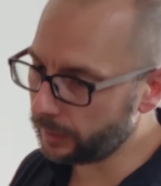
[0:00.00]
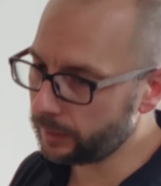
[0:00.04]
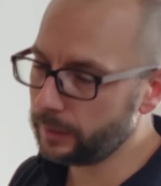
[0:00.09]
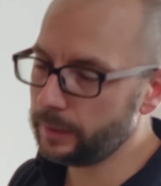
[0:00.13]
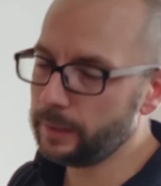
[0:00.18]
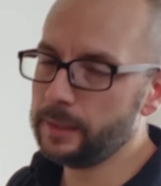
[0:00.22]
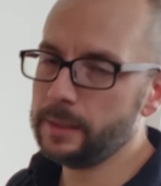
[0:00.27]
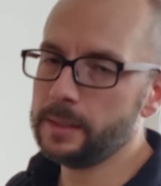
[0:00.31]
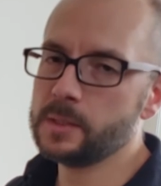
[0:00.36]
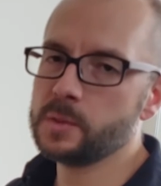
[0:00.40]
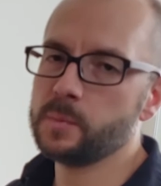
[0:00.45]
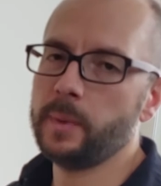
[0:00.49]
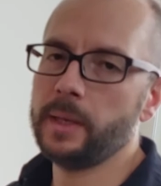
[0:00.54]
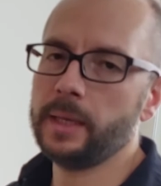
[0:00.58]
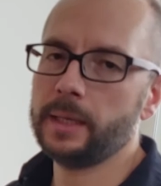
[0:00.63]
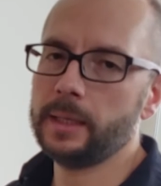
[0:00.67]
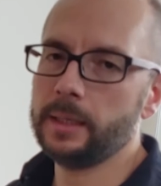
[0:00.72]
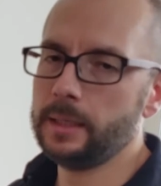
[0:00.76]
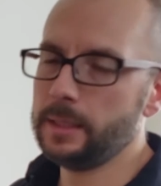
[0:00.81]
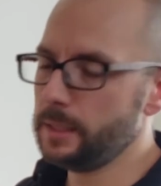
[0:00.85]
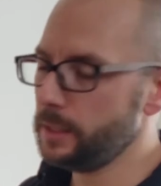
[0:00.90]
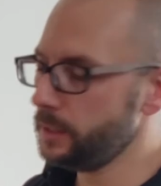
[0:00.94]
keys, make
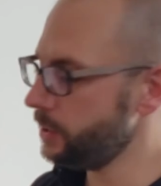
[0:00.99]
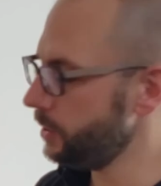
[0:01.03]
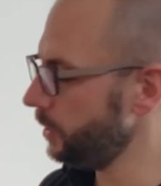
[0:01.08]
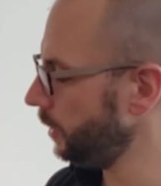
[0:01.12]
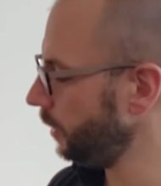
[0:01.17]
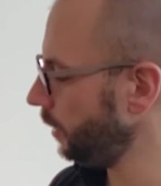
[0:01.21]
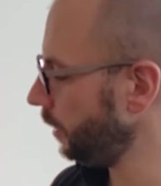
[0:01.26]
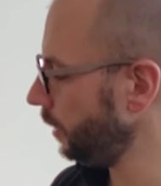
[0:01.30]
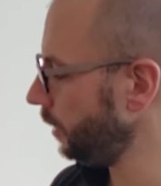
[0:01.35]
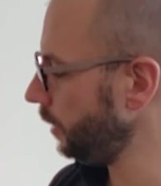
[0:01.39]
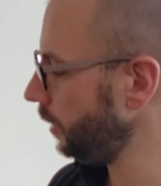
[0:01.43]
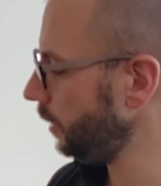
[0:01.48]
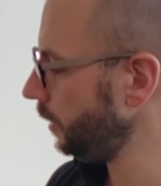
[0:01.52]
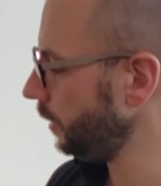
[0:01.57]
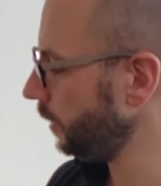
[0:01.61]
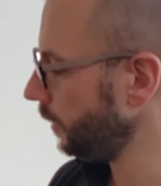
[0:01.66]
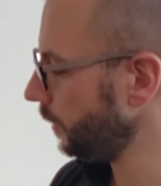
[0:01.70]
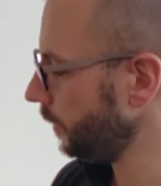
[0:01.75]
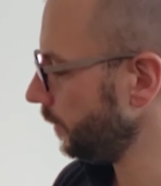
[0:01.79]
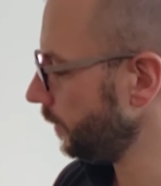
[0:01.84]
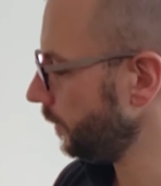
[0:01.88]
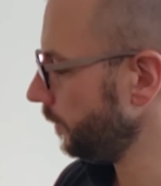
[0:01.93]
it easier.
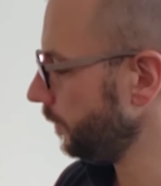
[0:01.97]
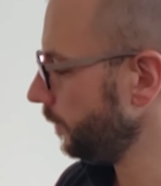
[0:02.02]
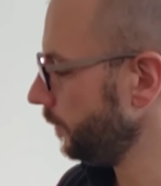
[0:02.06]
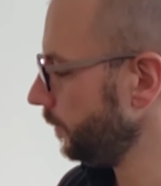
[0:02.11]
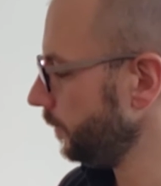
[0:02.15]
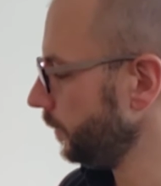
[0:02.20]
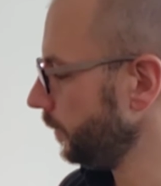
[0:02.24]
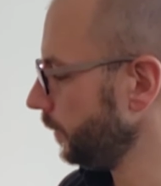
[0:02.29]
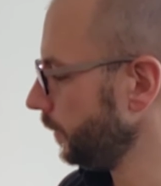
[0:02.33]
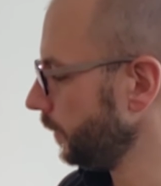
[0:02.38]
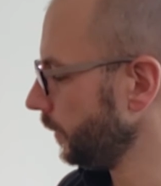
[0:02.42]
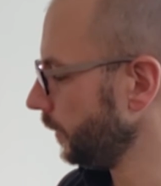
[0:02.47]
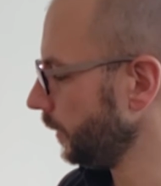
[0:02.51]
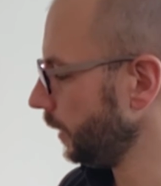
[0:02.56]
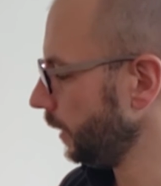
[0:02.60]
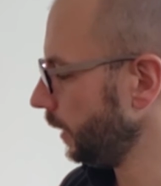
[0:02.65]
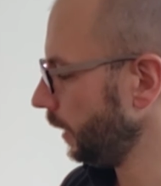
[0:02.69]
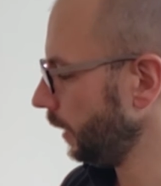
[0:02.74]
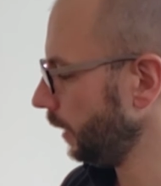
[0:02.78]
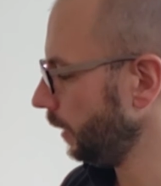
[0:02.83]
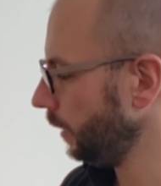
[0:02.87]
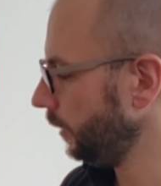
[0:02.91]

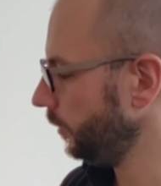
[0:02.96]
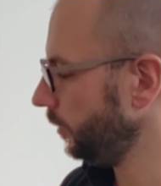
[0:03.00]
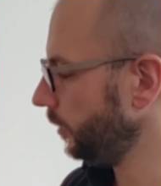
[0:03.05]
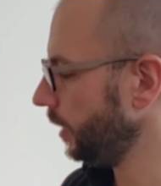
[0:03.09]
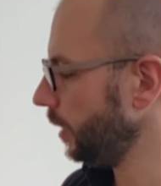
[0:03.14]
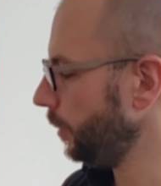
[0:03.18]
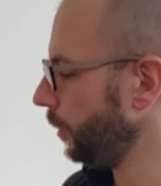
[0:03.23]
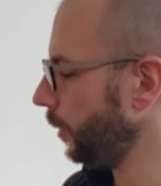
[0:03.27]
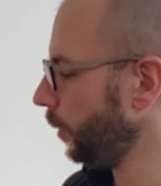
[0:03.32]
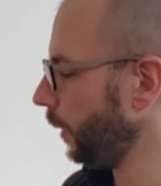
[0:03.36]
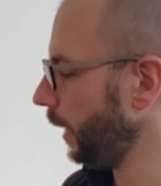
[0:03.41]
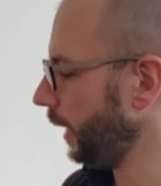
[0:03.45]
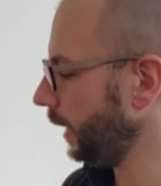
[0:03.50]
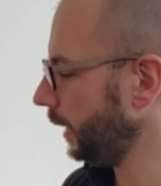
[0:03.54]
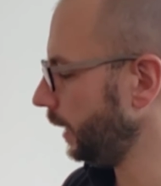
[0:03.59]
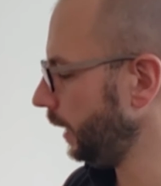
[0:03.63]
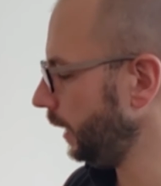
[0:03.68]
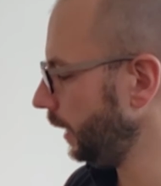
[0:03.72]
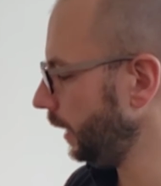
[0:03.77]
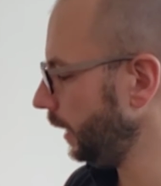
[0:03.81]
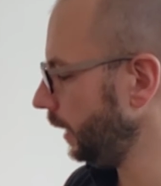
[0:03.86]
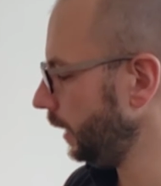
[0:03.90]
Skip a white
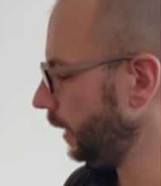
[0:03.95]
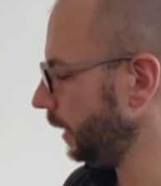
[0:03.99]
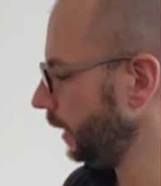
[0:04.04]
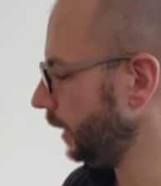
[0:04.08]
key,